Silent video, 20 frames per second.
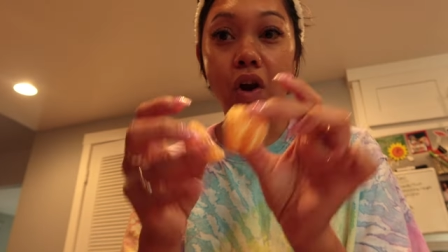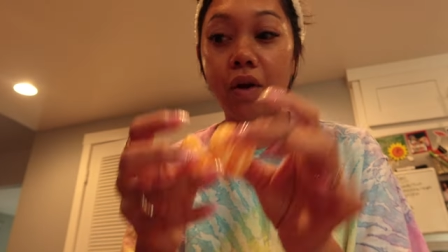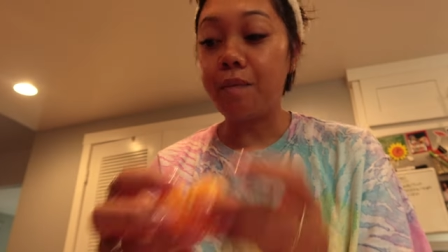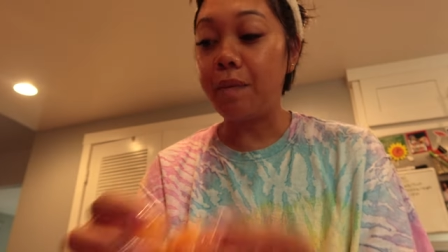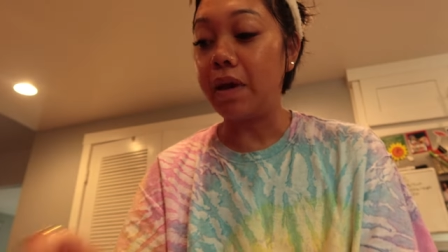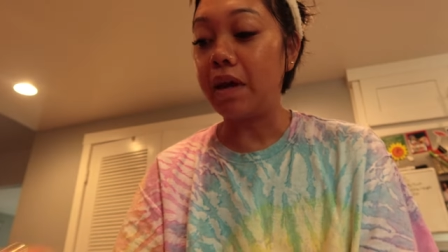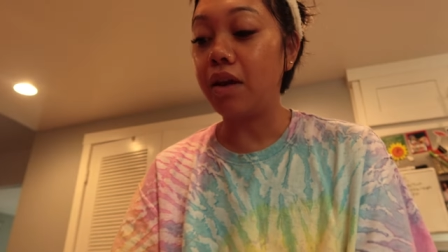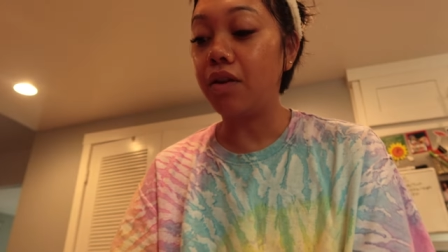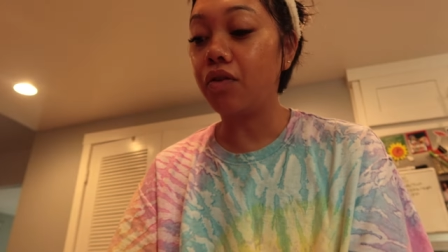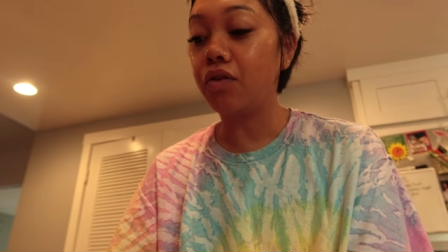I'm
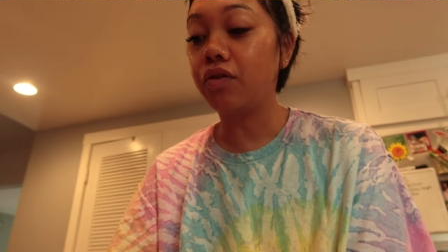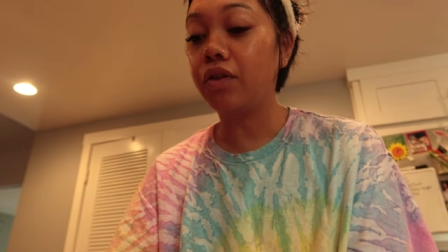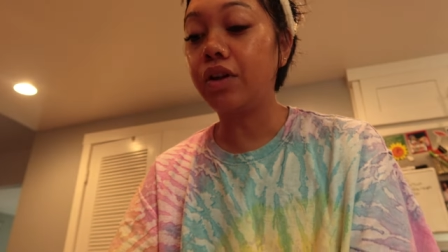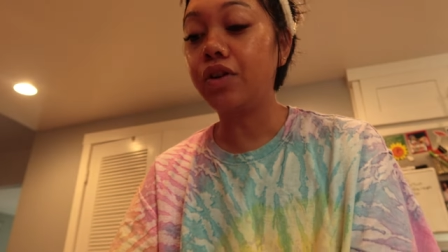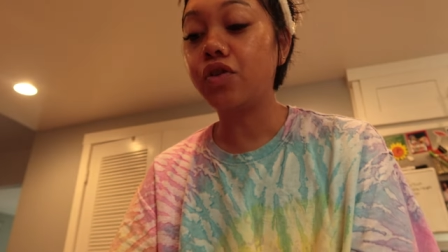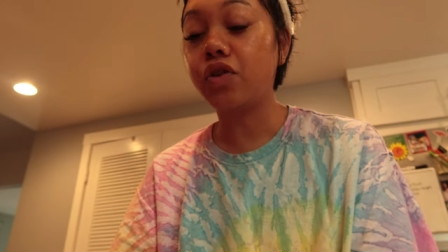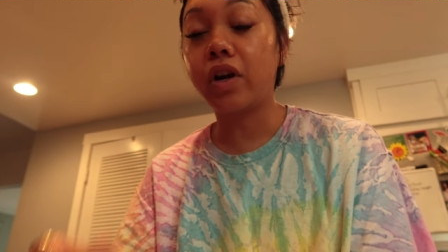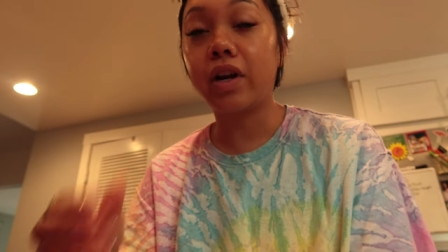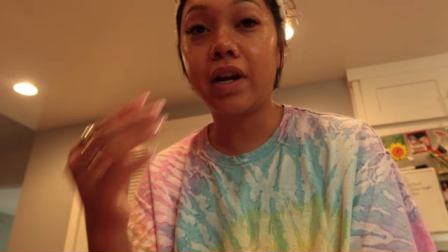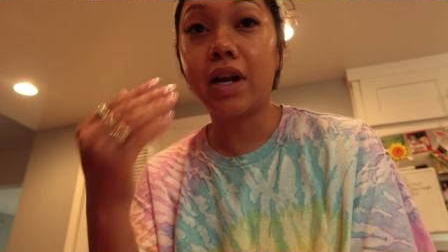making their
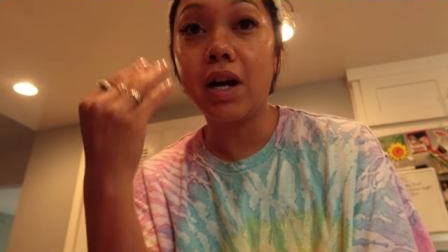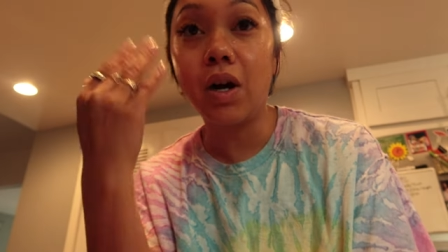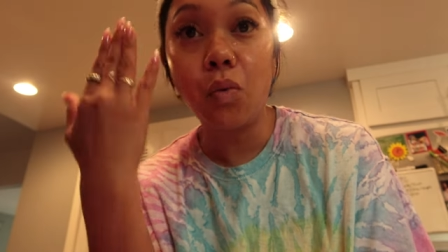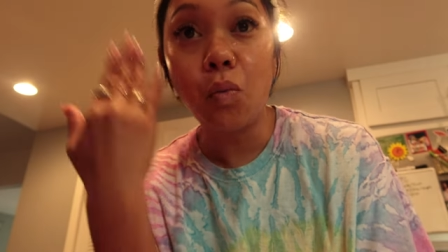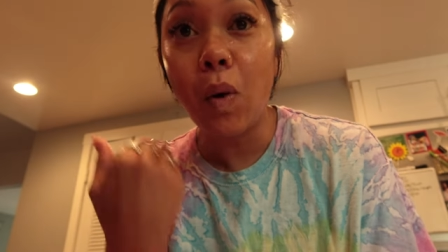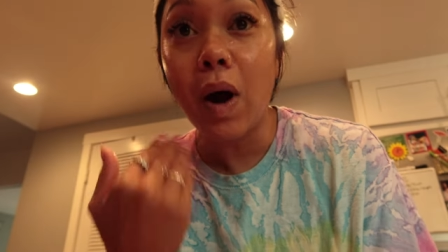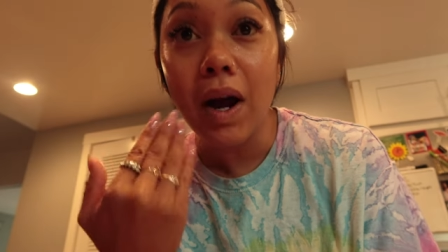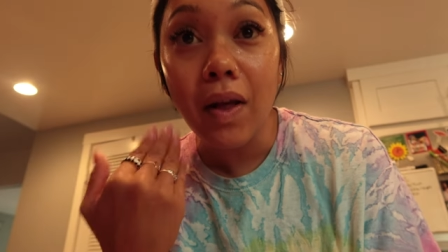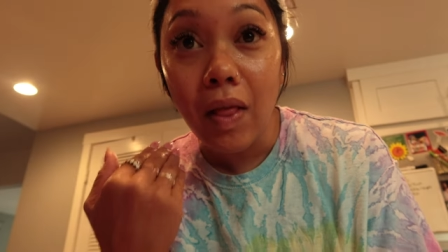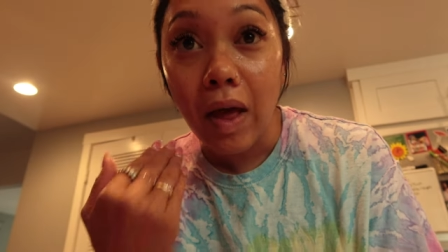lunch right now
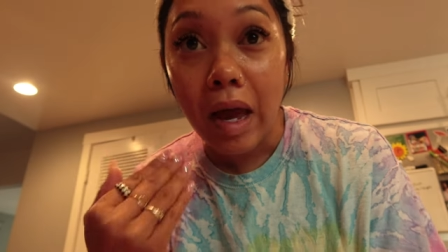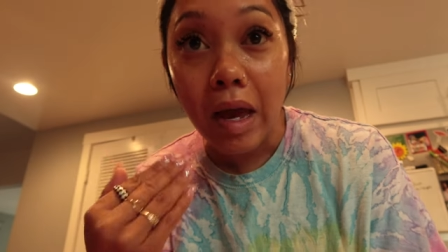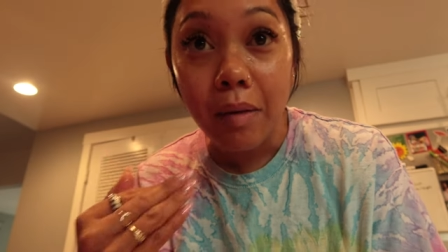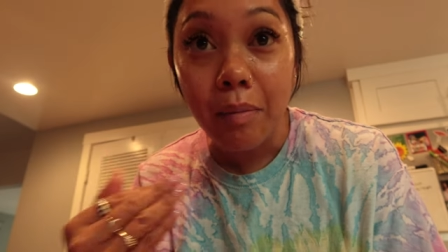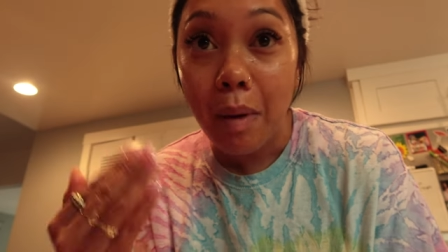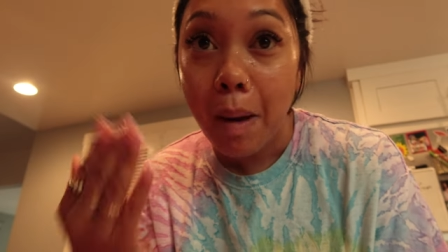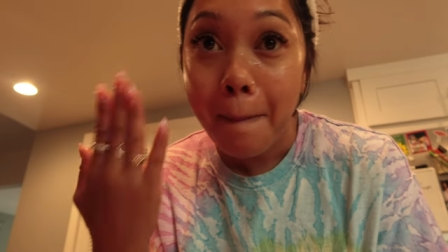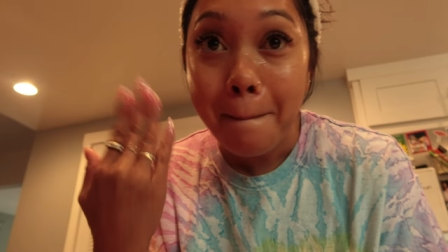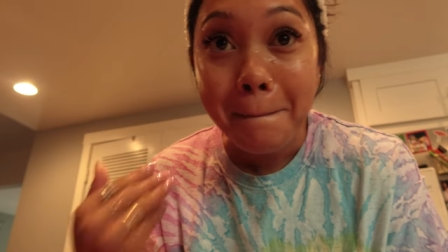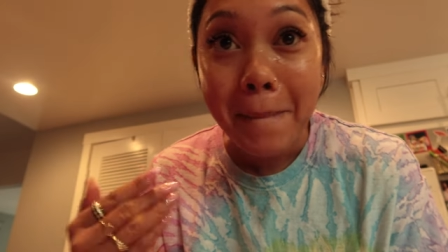while I'm
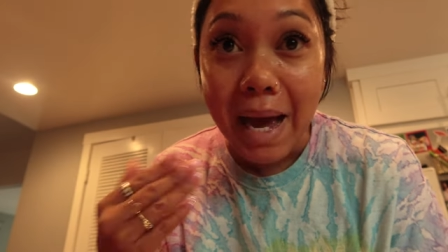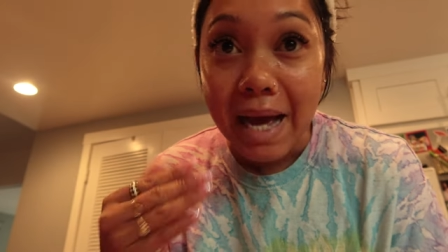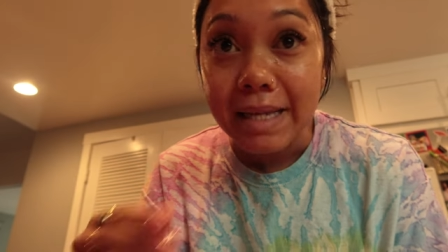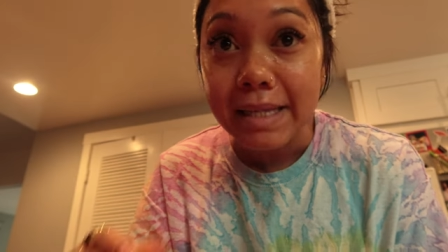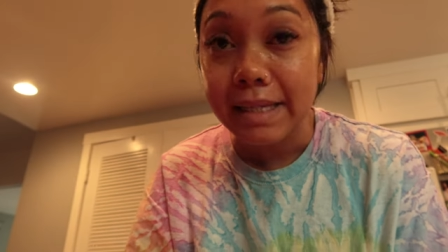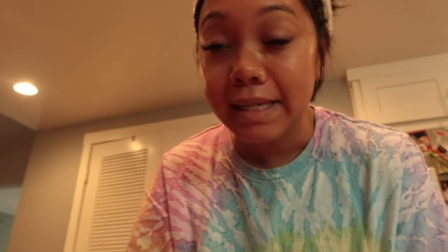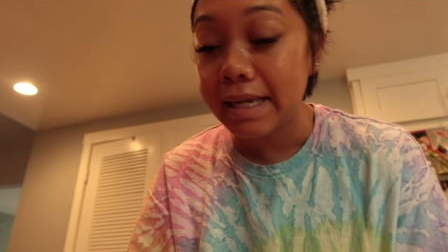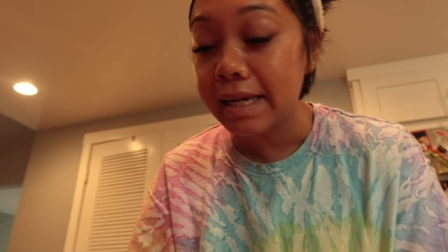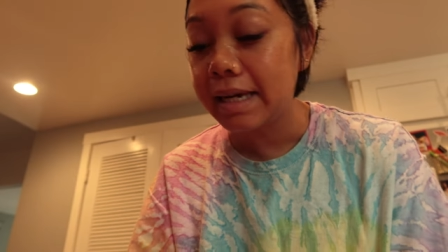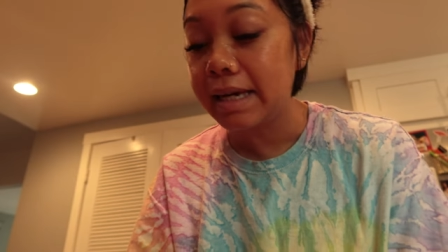
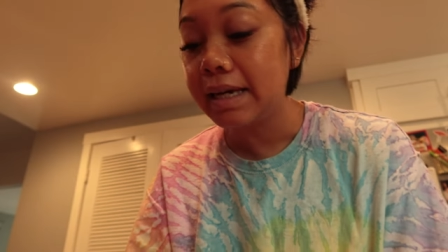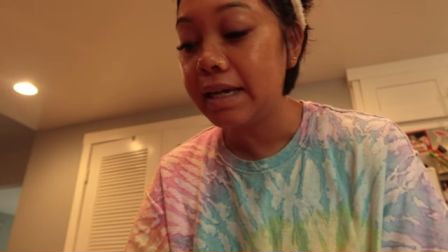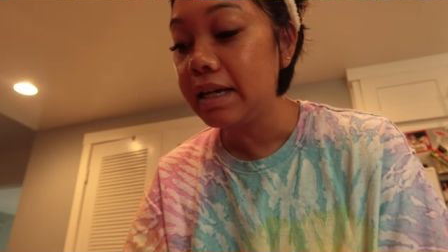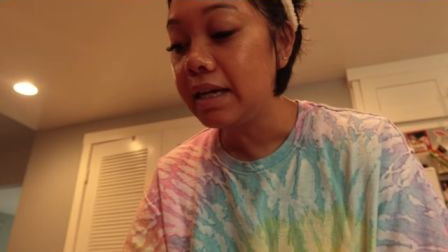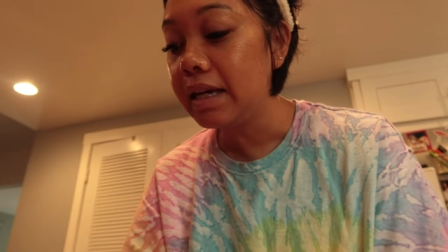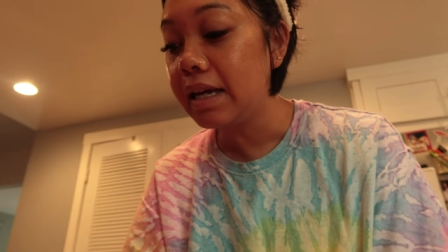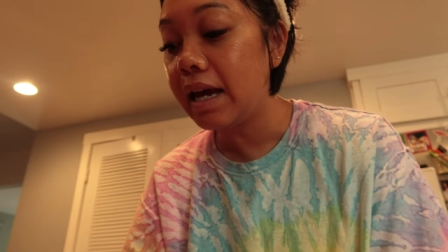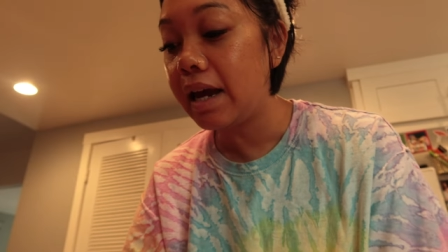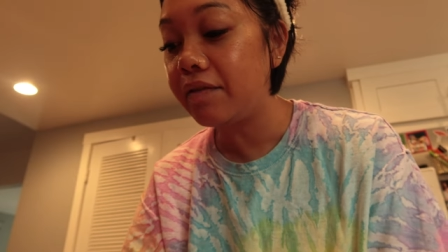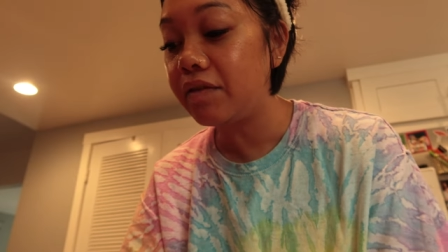
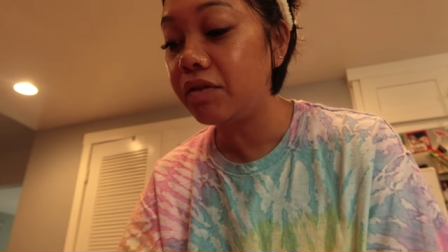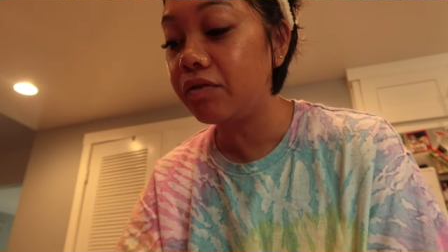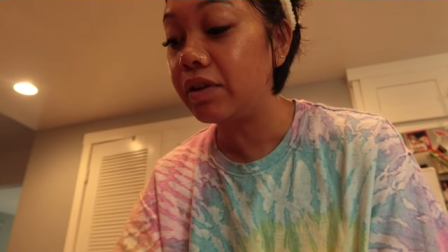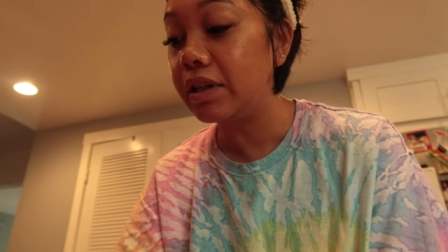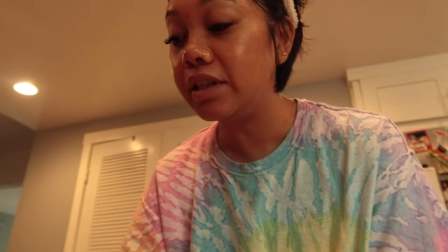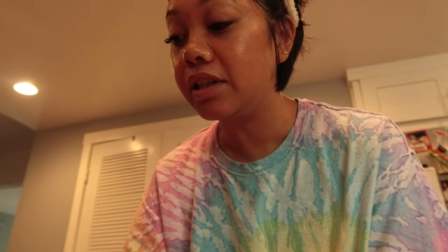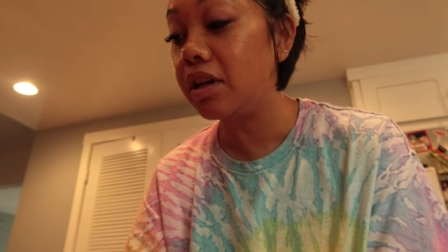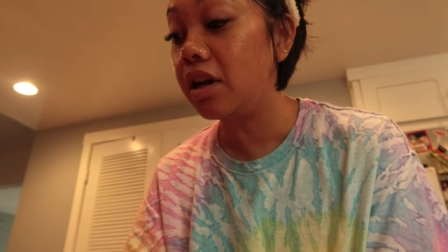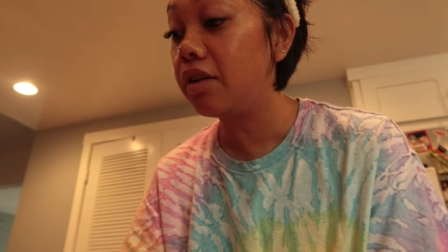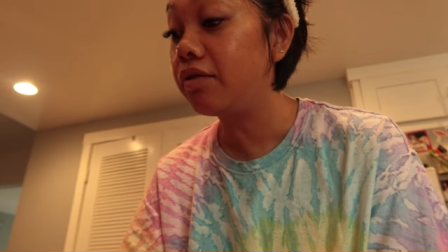masking. I have to
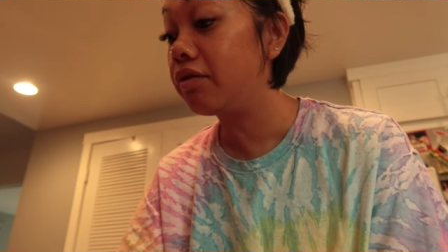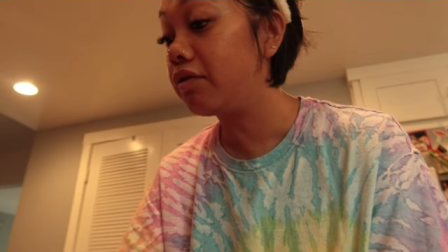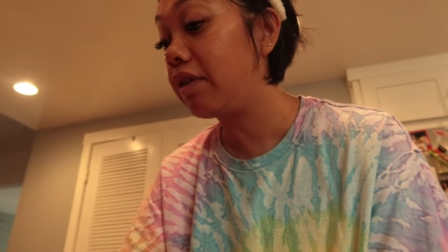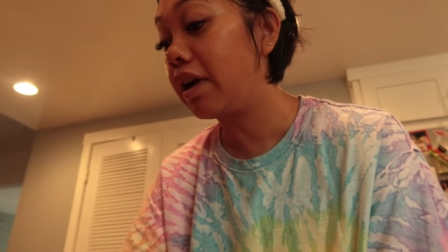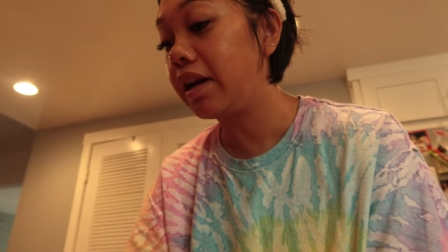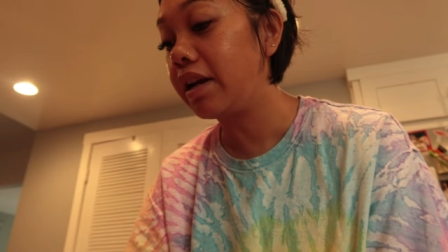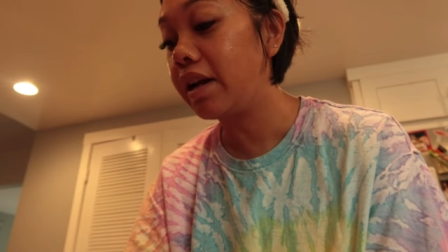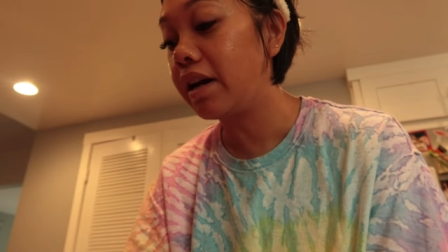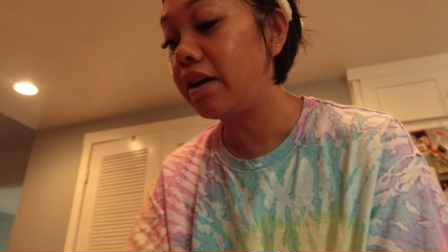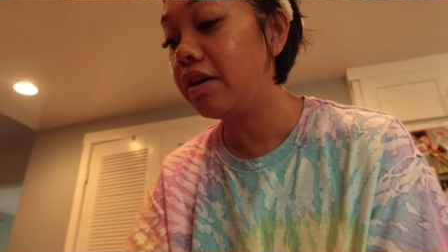rinse it off
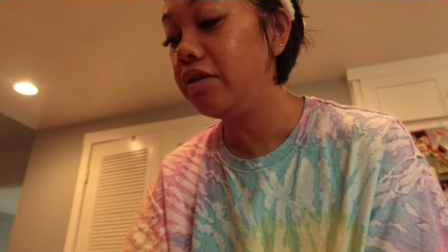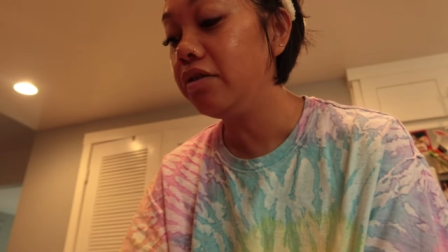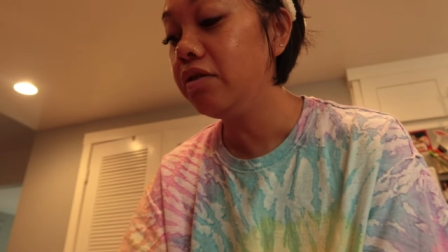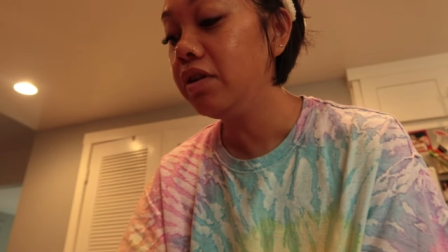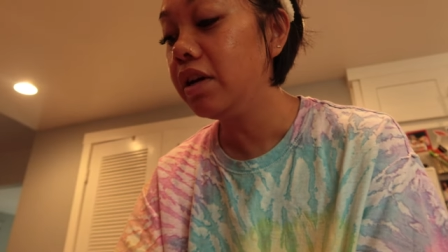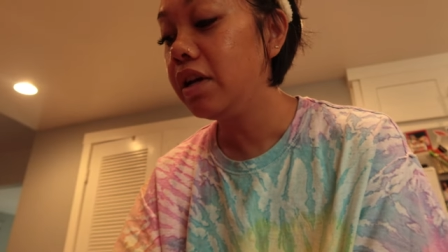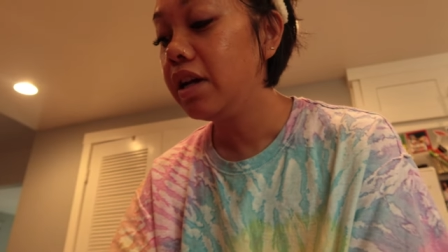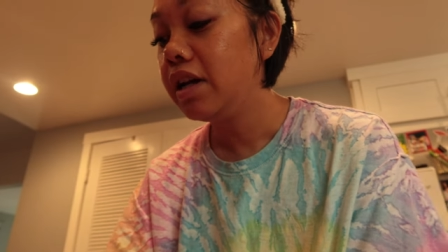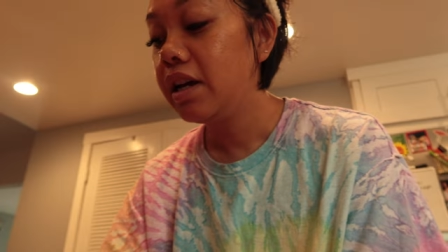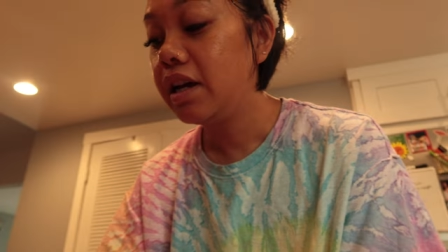right now.